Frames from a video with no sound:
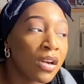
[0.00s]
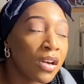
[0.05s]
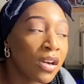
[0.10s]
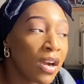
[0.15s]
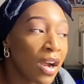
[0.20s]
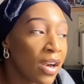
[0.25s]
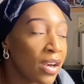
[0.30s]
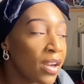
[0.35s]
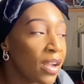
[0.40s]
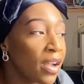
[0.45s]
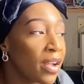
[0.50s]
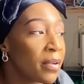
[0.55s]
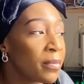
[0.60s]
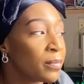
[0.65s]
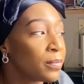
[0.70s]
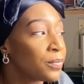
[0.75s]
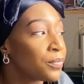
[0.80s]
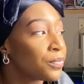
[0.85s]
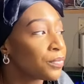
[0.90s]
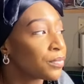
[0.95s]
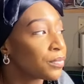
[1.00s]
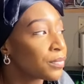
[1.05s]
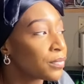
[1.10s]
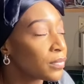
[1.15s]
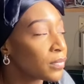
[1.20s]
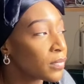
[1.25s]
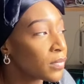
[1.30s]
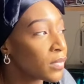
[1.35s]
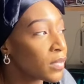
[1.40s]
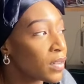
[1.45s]
gonna
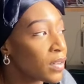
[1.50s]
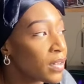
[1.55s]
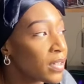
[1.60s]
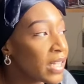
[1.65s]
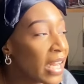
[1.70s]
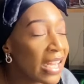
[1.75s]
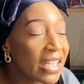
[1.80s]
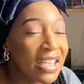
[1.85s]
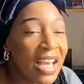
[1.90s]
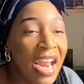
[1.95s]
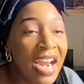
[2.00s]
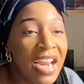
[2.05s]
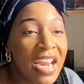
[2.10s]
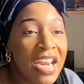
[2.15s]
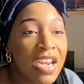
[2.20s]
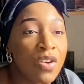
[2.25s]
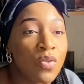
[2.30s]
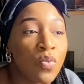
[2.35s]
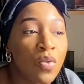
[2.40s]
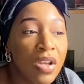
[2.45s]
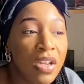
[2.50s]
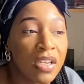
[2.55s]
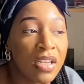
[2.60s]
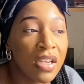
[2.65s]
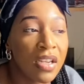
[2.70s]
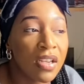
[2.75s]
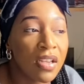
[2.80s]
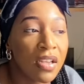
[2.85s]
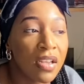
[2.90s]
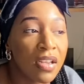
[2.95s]
take that inward
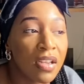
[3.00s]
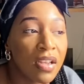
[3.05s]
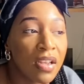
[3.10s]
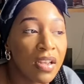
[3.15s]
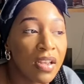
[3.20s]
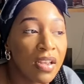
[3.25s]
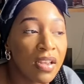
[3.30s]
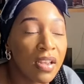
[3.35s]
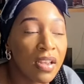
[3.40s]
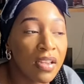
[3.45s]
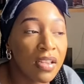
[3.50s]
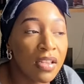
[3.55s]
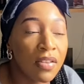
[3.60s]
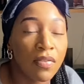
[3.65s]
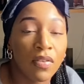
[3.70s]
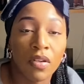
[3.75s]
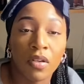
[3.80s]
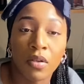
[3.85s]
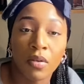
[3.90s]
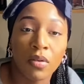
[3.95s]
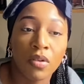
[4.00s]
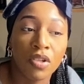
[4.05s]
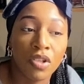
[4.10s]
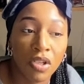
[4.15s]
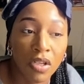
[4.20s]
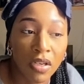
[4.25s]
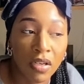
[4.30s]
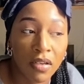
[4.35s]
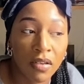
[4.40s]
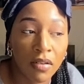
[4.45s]

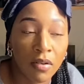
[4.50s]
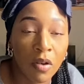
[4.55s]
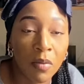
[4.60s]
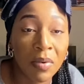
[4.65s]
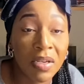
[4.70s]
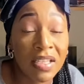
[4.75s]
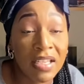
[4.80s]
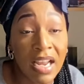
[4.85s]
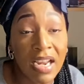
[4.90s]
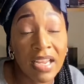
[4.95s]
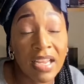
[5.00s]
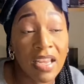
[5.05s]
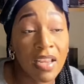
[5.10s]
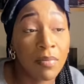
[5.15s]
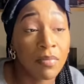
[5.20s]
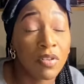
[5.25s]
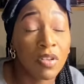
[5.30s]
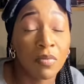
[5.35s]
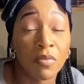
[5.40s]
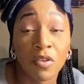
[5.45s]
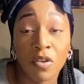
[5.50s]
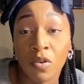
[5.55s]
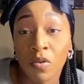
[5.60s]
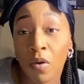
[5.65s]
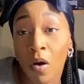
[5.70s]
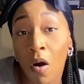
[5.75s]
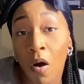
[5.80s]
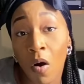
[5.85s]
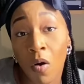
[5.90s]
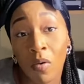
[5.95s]
evolution? Nobody's telling him to do
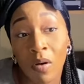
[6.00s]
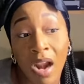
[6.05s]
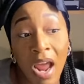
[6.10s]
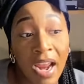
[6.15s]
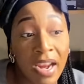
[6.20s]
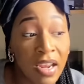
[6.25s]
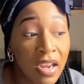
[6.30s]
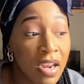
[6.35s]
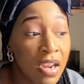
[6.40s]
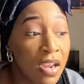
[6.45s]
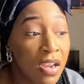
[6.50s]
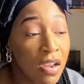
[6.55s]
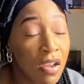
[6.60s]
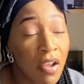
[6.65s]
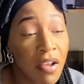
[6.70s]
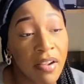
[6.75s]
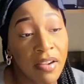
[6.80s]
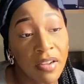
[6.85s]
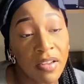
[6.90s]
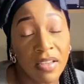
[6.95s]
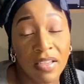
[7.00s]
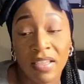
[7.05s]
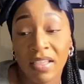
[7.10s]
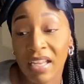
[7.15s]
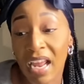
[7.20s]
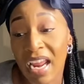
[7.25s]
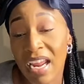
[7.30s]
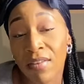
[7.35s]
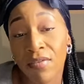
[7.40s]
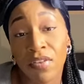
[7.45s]
a whole like
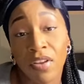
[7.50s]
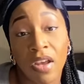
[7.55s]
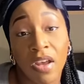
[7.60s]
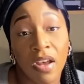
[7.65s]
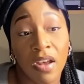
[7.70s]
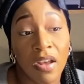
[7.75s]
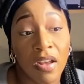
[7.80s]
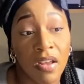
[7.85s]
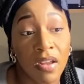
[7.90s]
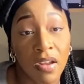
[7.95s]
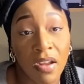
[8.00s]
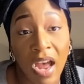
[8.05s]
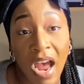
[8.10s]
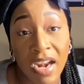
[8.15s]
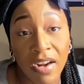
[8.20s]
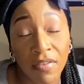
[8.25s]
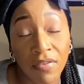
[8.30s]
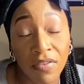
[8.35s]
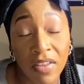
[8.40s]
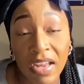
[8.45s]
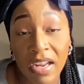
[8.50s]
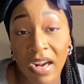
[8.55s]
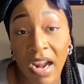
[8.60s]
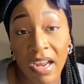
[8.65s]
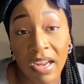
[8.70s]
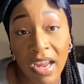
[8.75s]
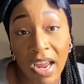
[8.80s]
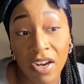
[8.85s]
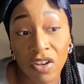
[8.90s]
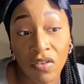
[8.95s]
savior kind of thing
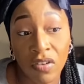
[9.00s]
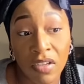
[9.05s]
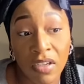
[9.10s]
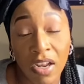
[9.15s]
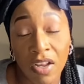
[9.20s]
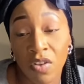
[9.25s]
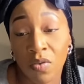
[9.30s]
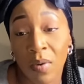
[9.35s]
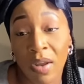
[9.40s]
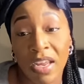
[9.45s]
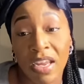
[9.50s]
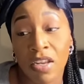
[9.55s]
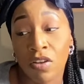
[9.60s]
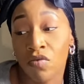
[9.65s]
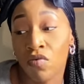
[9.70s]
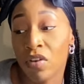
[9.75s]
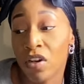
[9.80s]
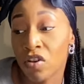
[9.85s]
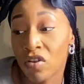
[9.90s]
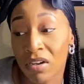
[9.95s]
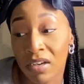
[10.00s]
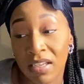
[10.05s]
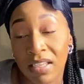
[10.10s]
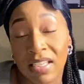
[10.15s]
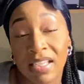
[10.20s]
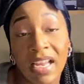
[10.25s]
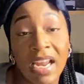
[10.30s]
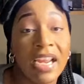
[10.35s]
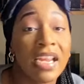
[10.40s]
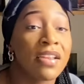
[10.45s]
like Kendrick does, where he's really trying to
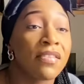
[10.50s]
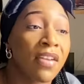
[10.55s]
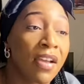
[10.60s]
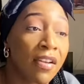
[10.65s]
save